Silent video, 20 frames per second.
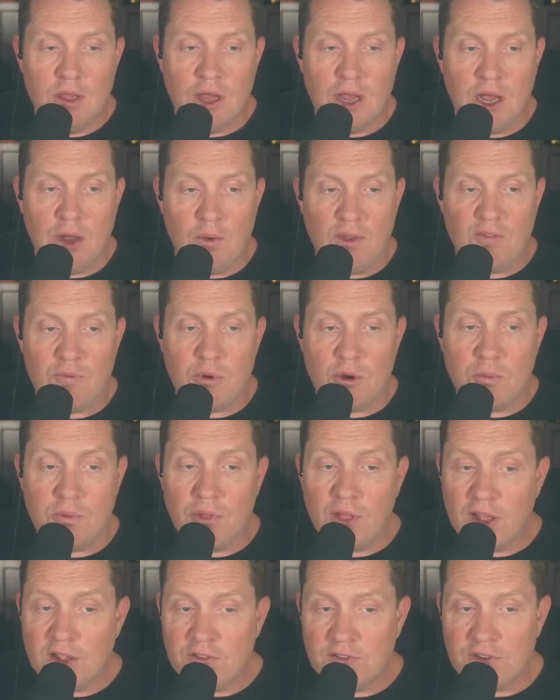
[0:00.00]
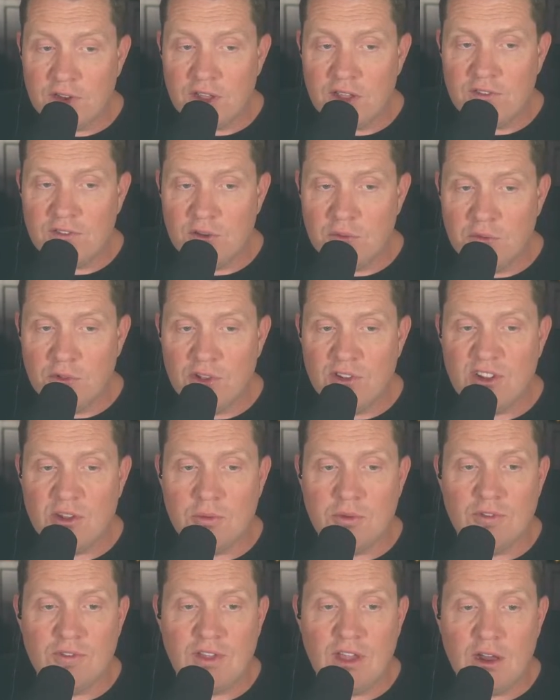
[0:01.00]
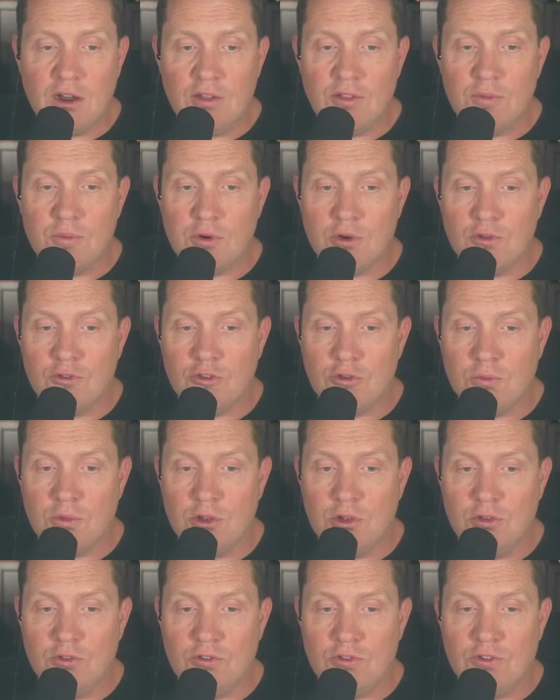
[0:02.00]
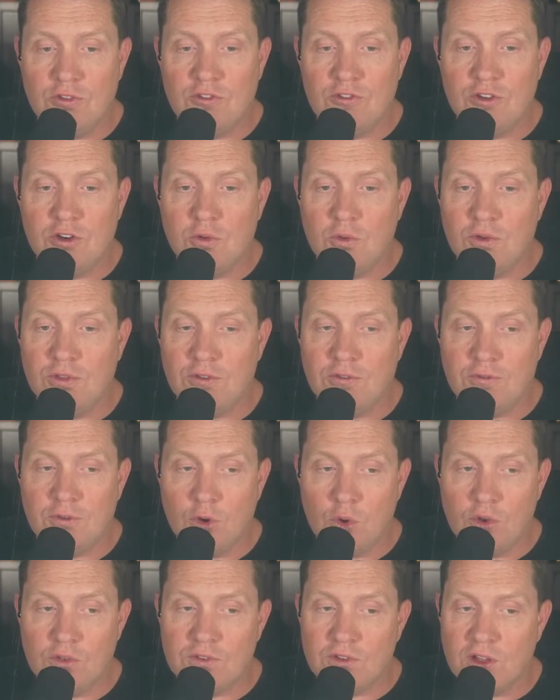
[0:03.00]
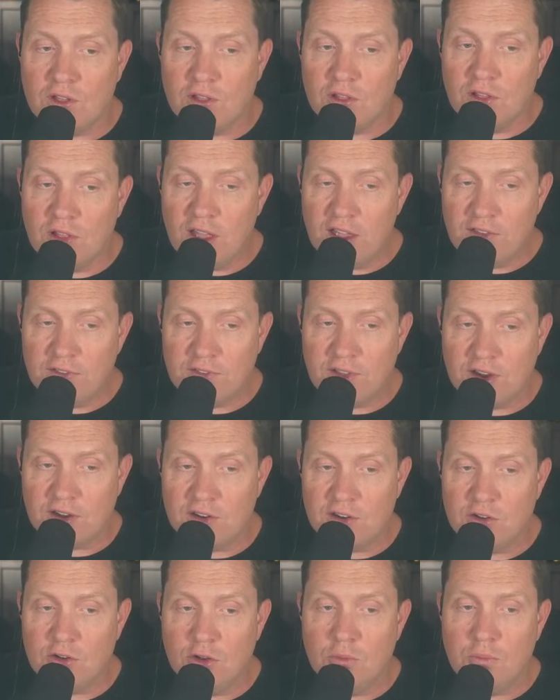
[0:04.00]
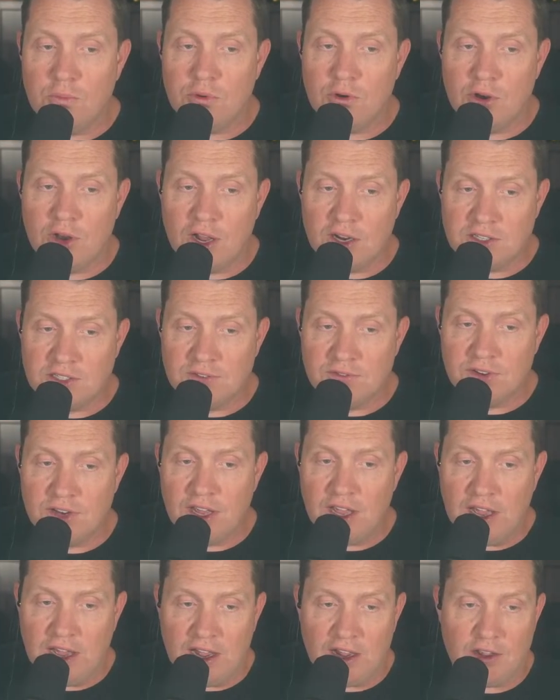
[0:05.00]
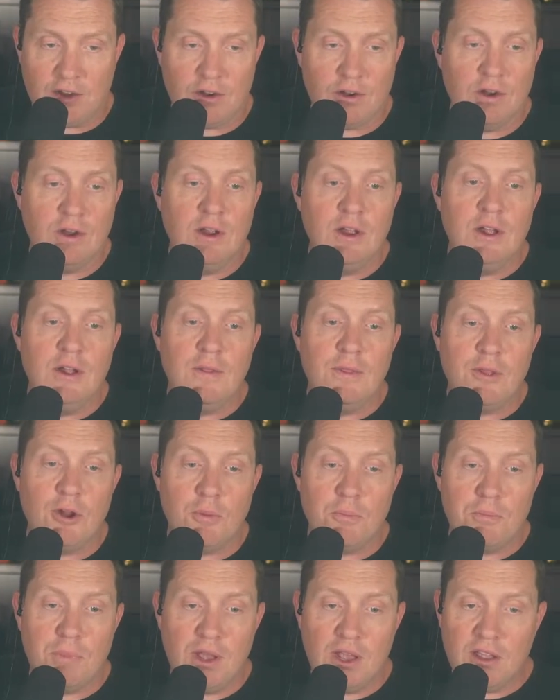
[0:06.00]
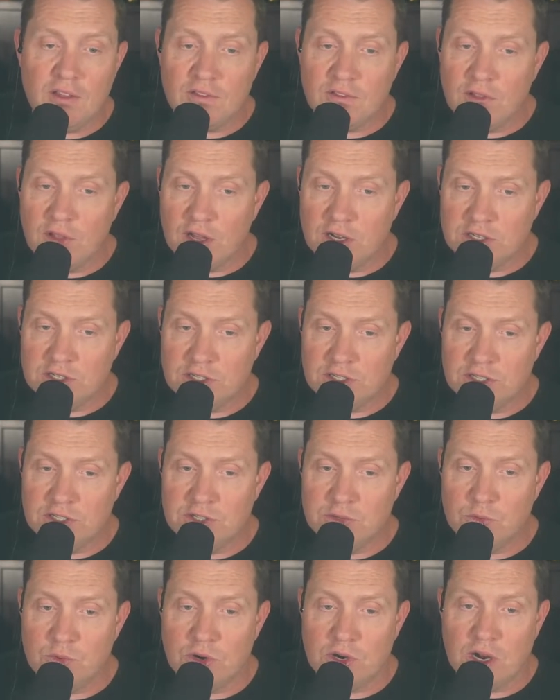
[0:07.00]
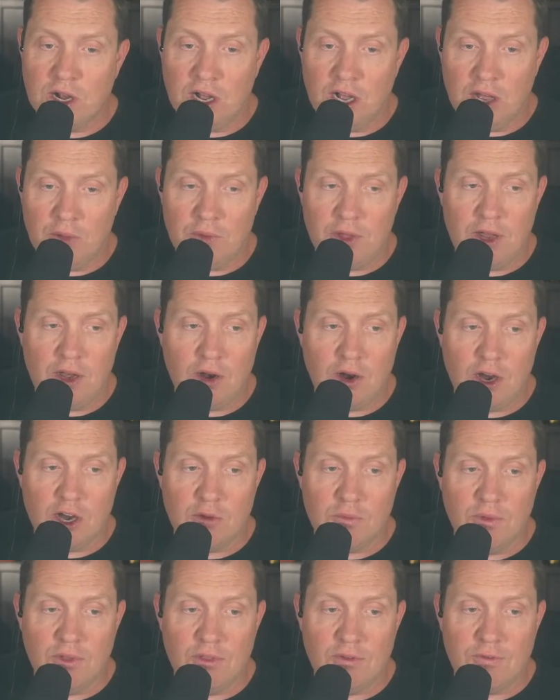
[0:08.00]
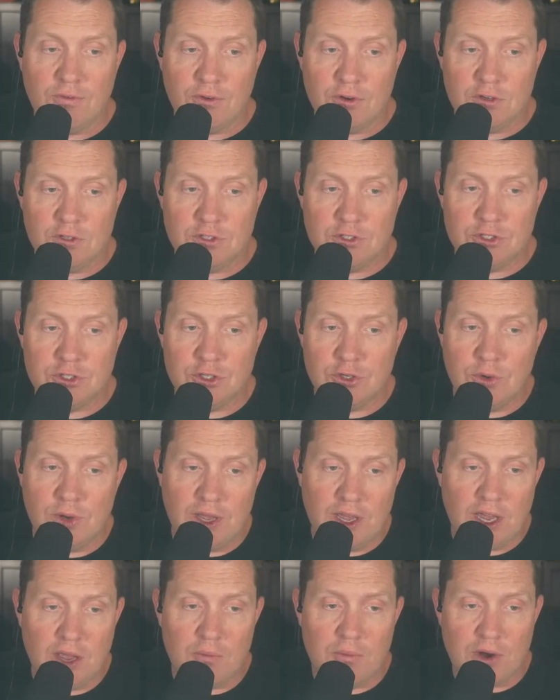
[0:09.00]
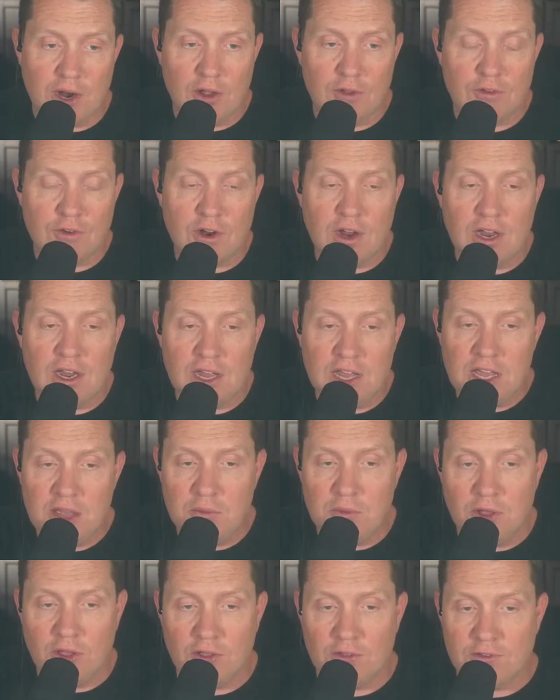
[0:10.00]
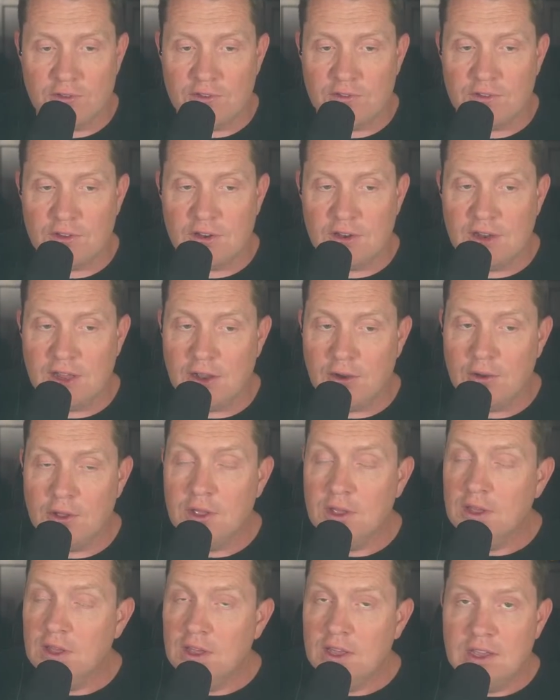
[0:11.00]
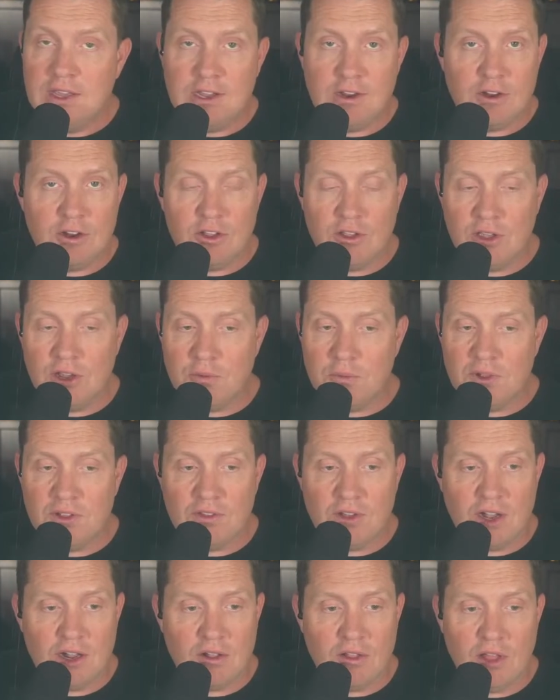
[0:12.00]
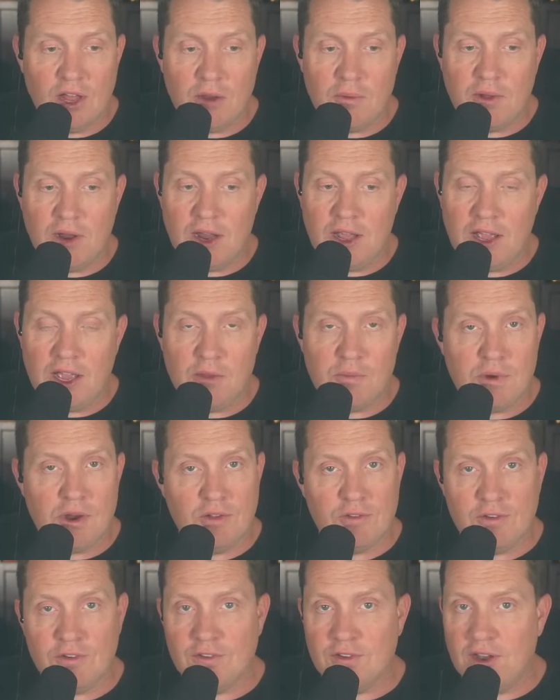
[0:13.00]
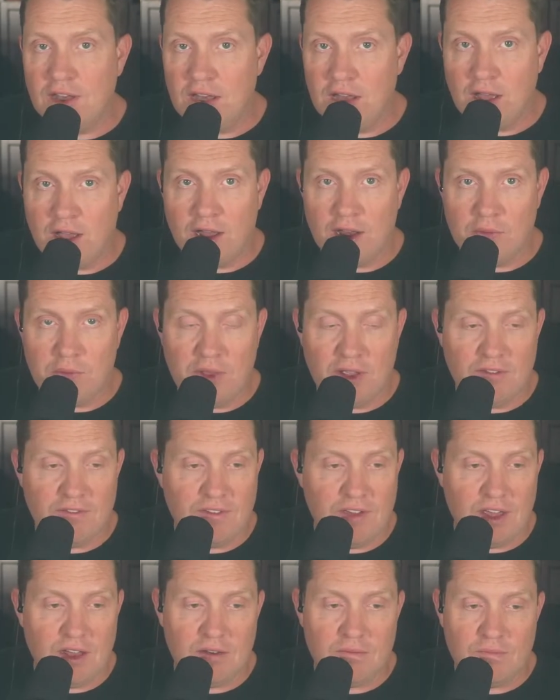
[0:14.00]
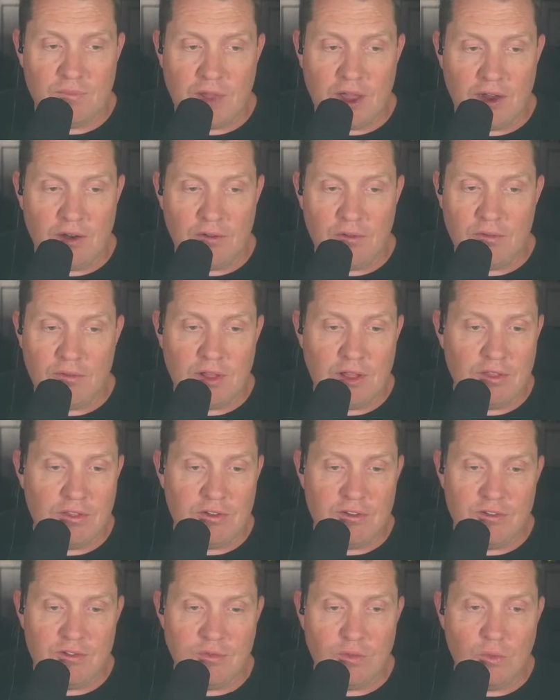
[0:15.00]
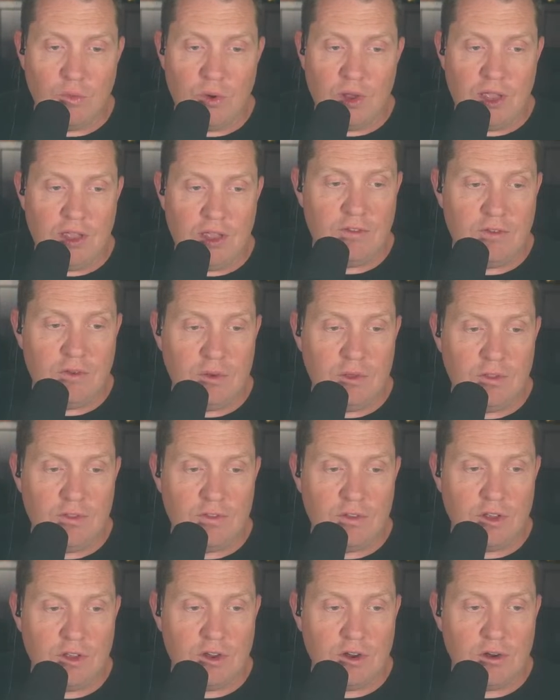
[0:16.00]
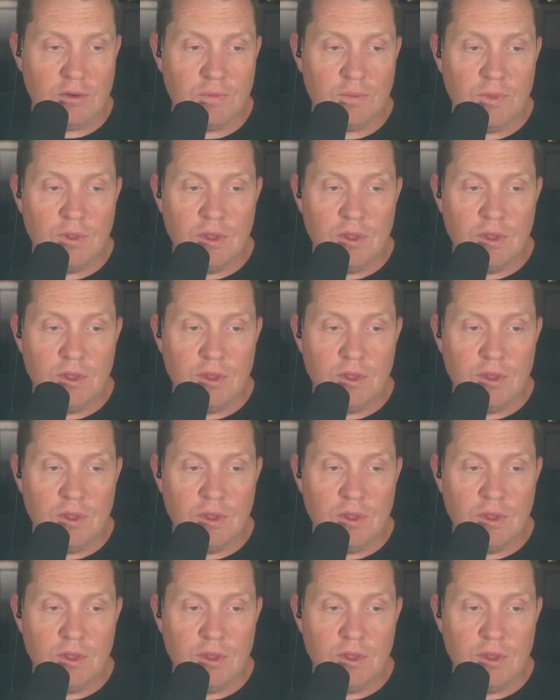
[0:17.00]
Uh, we have Perplexity, similarly doubled down on the prosumer user this year with a focus on less technical productivity hacker. Their biggest launches were Comet, arguably the first true AI browser, and Email Assistant. Now, here you'll hear me talk a lot about AI browsers. Not a big fan. I don't like. They're just way insecure.